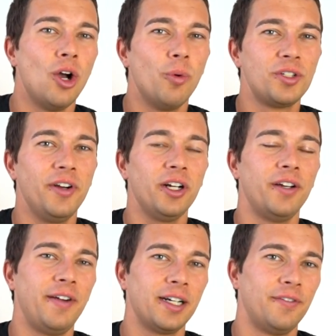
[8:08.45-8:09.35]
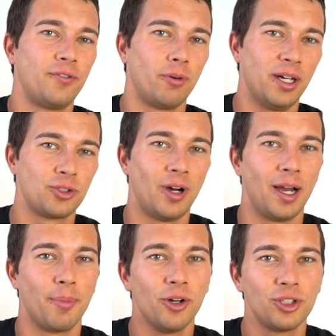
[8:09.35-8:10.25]
was very effective for muscle
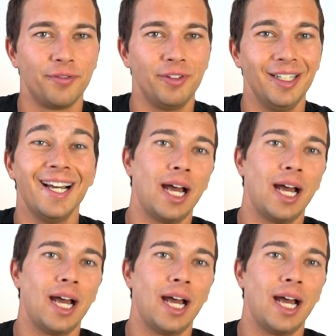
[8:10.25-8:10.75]
hypertrophy.